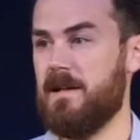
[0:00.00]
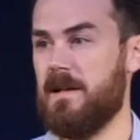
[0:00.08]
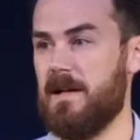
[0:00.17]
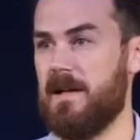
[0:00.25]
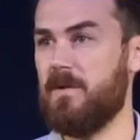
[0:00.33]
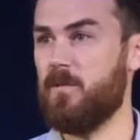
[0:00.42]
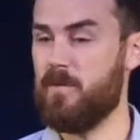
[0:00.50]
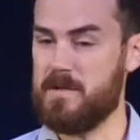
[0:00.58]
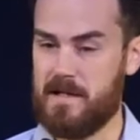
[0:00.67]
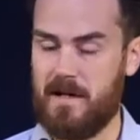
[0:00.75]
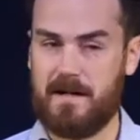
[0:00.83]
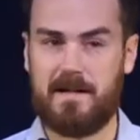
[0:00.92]
And we've been
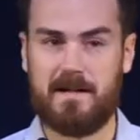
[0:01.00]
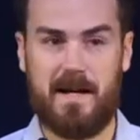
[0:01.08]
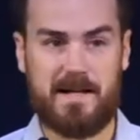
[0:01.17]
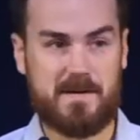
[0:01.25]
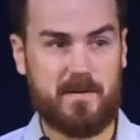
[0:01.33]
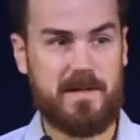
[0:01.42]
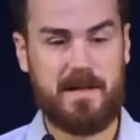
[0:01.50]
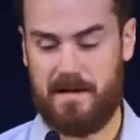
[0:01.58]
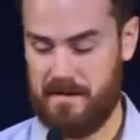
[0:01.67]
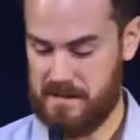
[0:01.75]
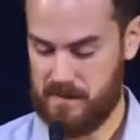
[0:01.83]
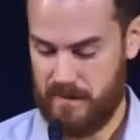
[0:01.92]
talking last week and this